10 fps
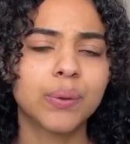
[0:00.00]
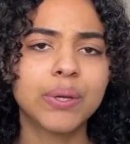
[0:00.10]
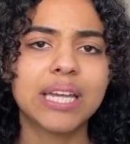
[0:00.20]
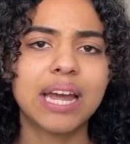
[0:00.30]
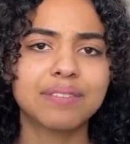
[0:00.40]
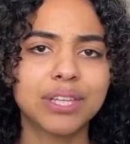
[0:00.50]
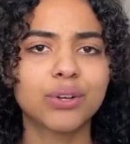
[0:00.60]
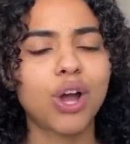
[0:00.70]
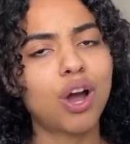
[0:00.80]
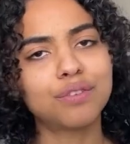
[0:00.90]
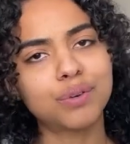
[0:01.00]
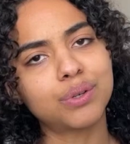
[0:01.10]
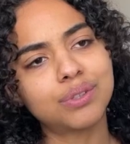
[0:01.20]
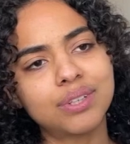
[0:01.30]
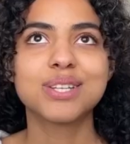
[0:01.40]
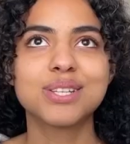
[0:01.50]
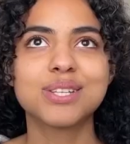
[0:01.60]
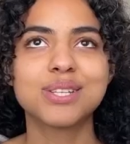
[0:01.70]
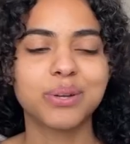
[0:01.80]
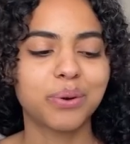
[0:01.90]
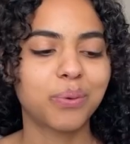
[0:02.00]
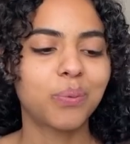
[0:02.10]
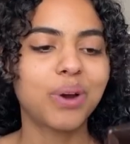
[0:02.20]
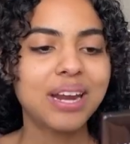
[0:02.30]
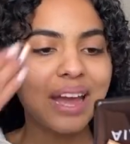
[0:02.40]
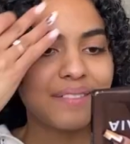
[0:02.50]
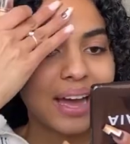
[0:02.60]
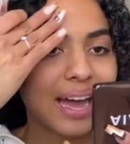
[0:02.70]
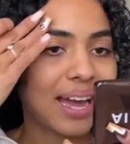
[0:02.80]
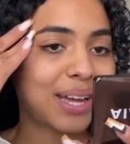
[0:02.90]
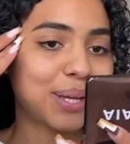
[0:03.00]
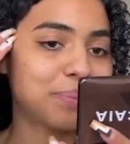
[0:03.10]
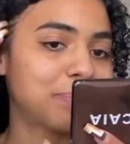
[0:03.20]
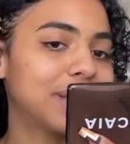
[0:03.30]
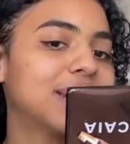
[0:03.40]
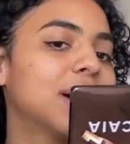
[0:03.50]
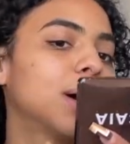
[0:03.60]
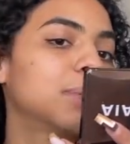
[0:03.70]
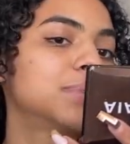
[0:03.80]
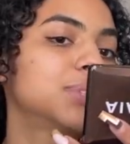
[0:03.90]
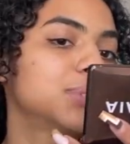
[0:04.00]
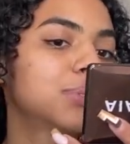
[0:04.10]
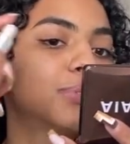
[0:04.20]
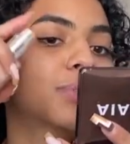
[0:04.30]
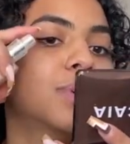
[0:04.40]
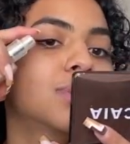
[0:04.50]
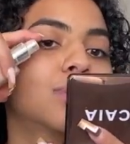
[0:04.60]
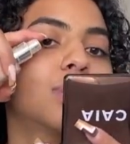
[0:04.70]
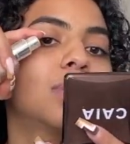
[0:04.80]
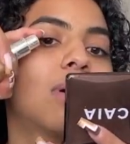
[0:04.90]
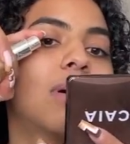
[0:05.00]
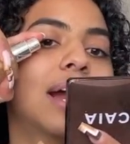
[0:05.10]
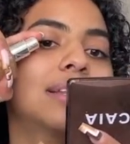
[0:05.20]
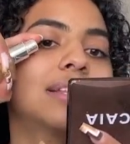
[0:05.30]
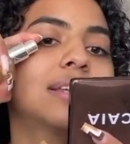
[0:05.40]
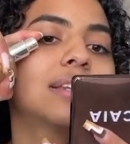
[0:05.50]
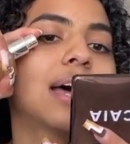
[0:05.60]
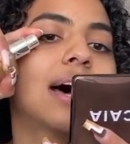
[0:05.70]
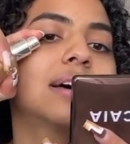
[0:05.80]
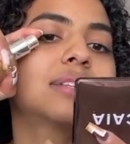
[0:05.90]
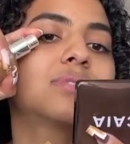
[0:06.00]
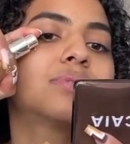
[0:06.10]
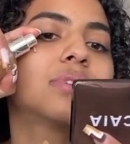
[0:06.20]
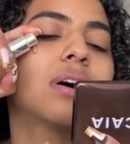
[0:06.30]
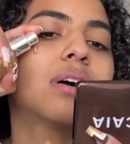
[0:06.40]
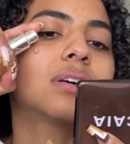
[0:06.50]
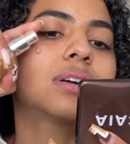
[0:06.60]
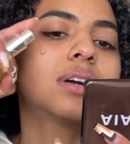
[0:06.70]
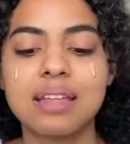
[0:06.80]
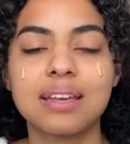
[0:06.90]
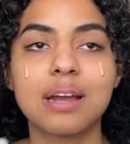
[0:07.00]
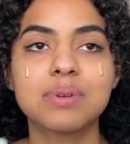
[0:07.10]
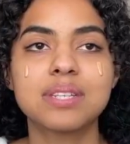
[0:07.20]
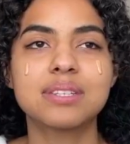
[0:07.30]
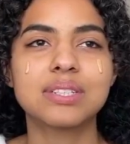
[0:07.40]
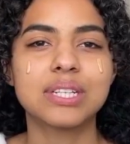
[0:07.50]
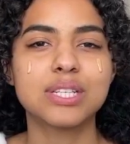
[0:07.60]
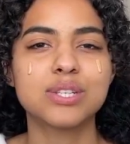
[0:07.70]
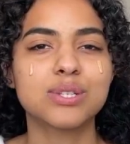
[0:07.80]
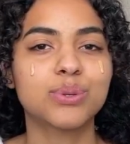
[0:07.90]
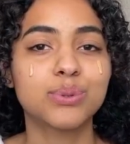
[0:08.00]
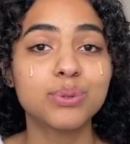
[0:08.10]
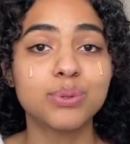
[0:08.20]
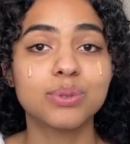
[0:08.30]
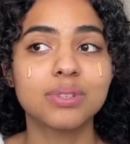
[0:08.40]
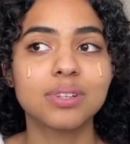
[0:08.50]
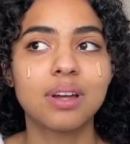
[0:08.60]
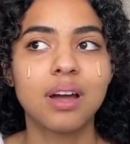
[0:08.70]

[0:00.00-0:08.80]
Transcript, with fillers: we can have a little convo. So what have I been up to for so long? I think the last vlog, I think I was still in school